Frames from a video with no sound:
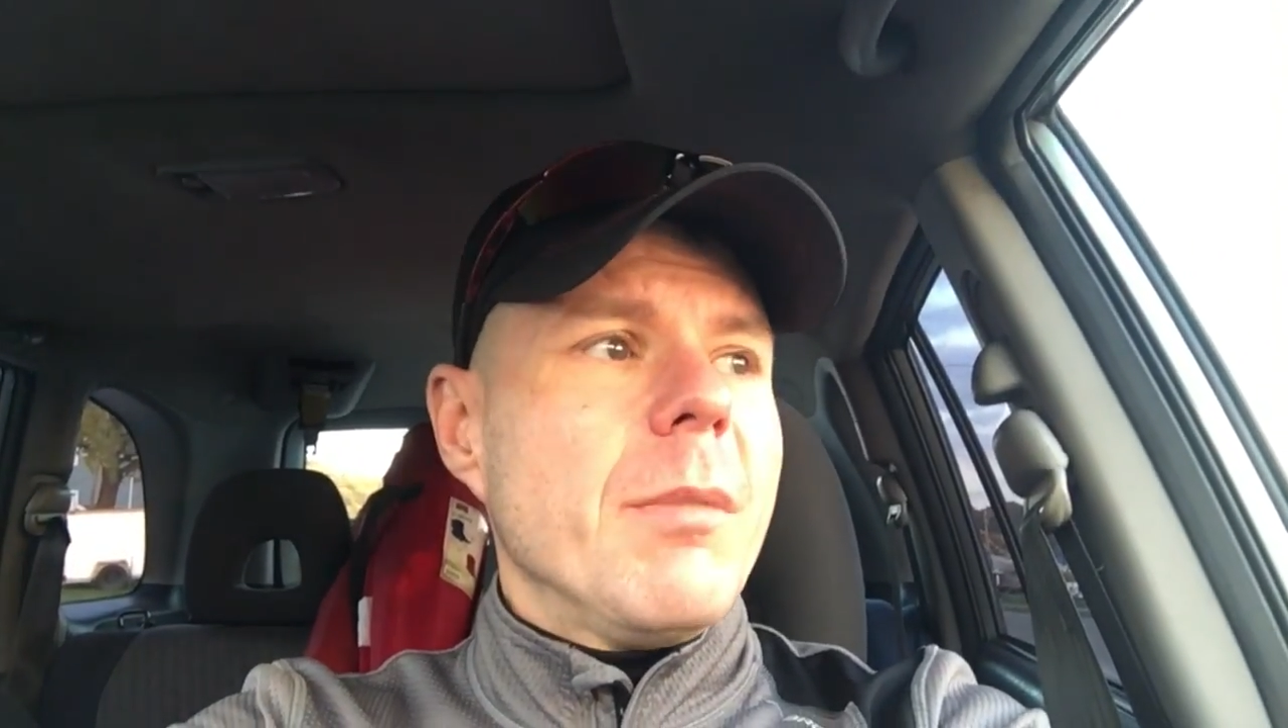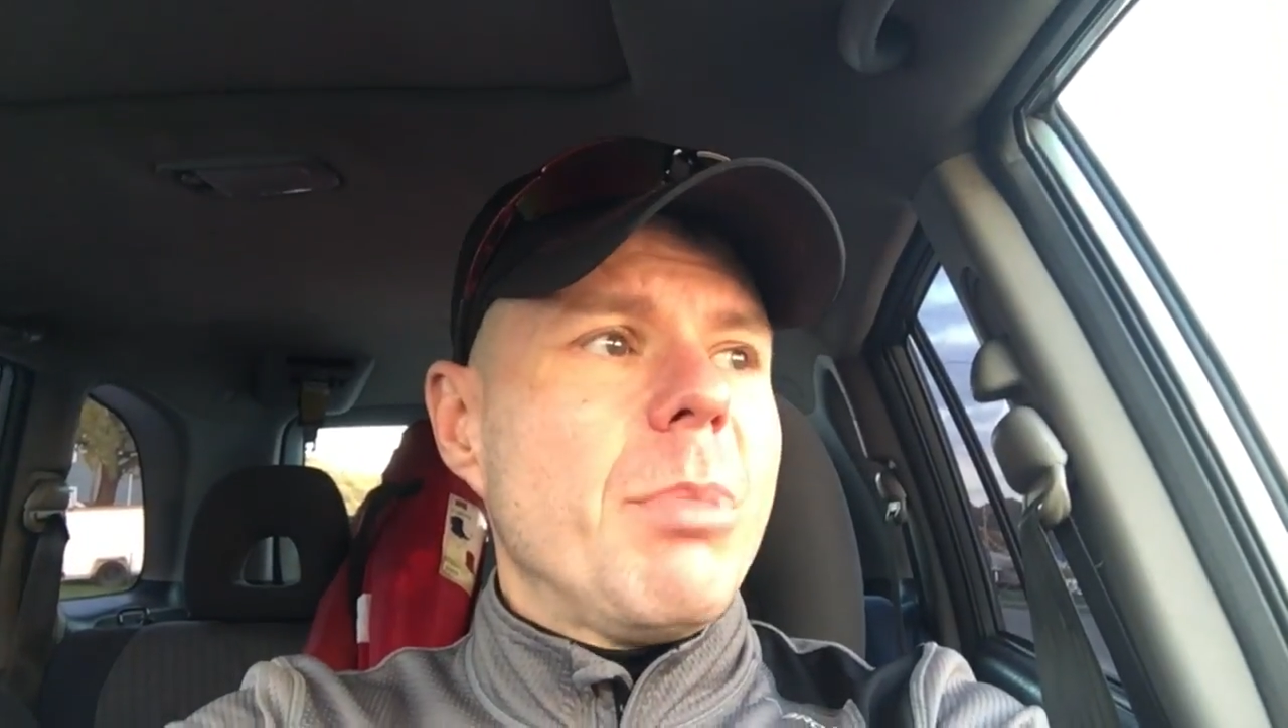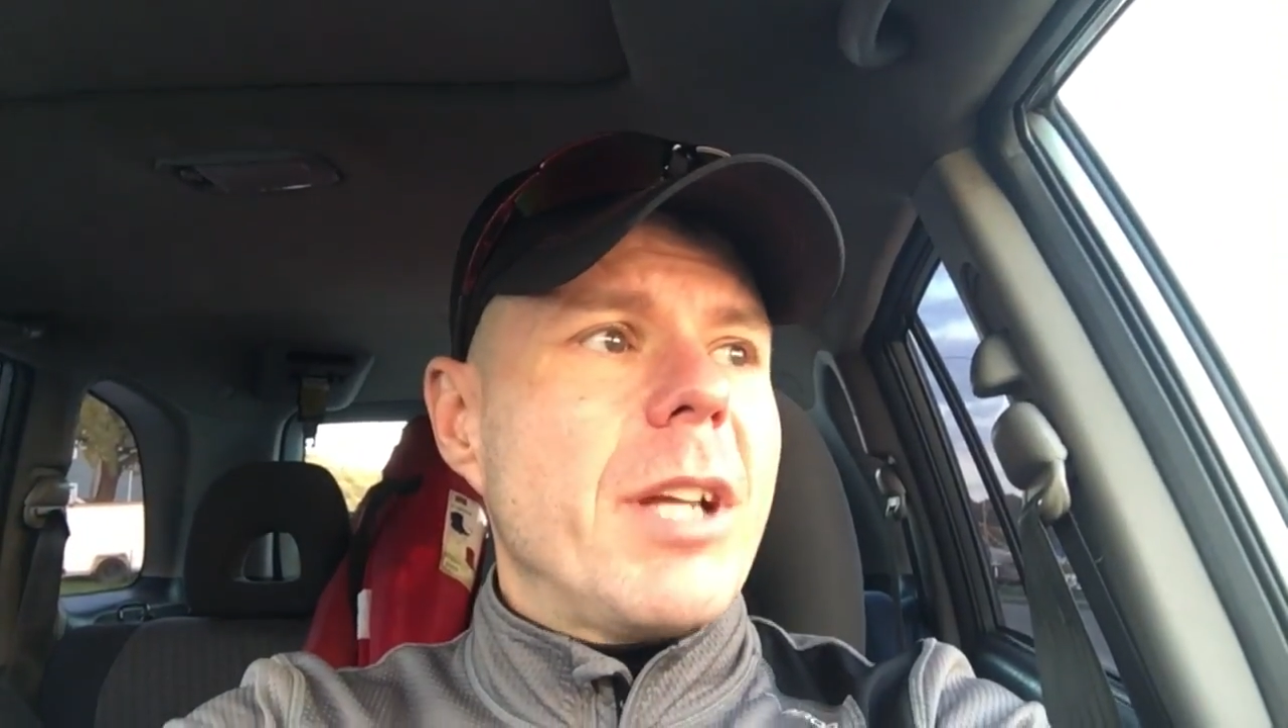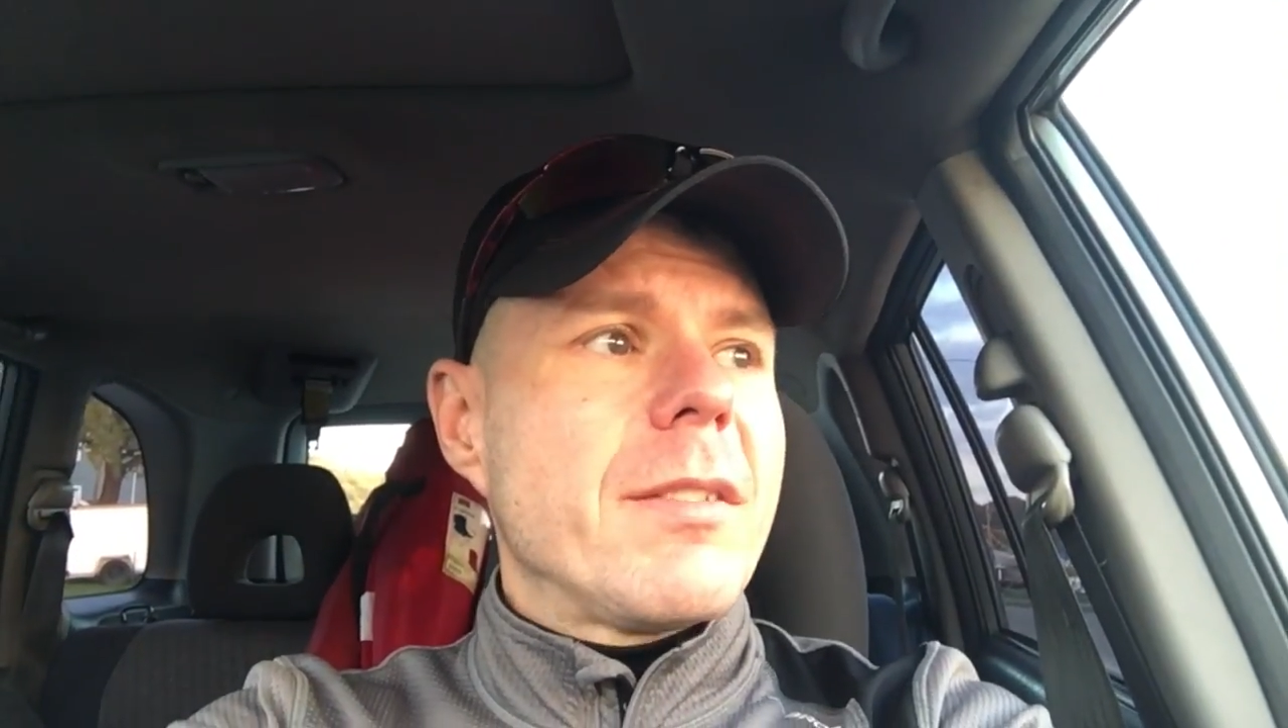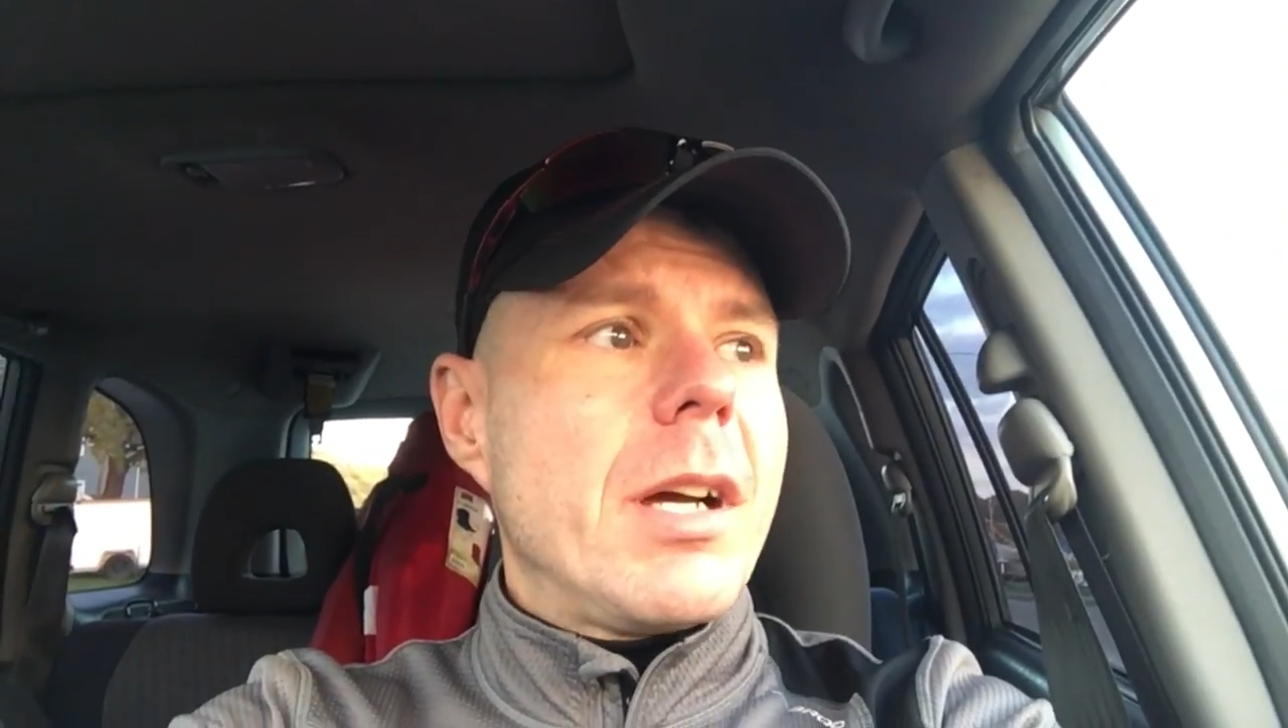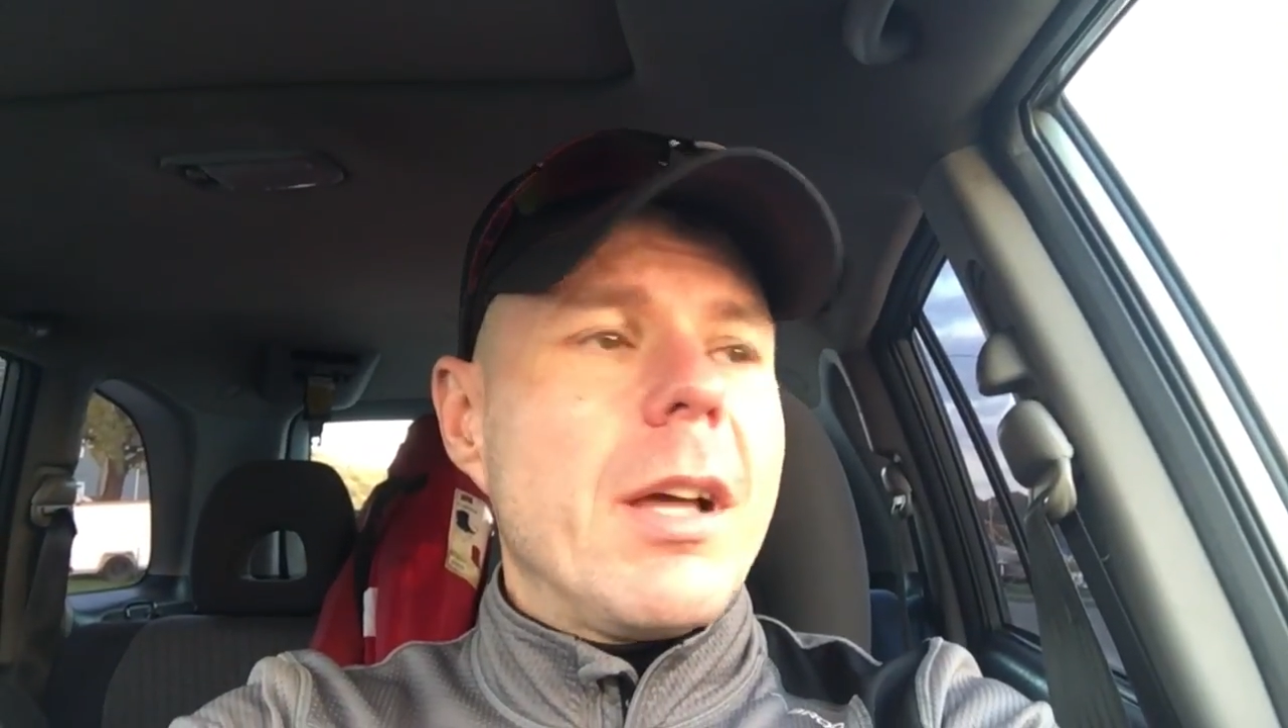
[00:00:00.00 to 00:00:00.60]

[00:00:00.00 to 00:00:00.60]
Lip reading: But